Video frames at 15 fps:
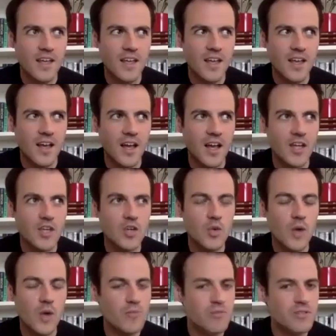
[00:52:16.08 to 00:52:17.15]
are you
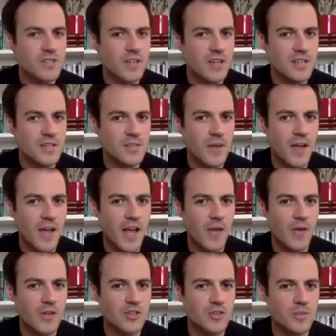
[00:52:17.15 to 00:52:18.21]
quite precise about
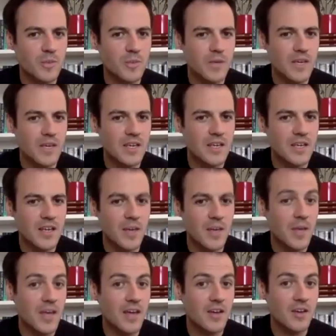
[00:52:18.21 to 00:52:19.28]
how it should be
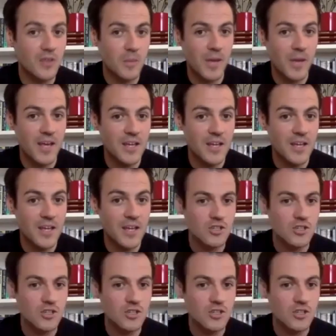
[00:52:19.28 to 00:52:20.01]
appear on the page?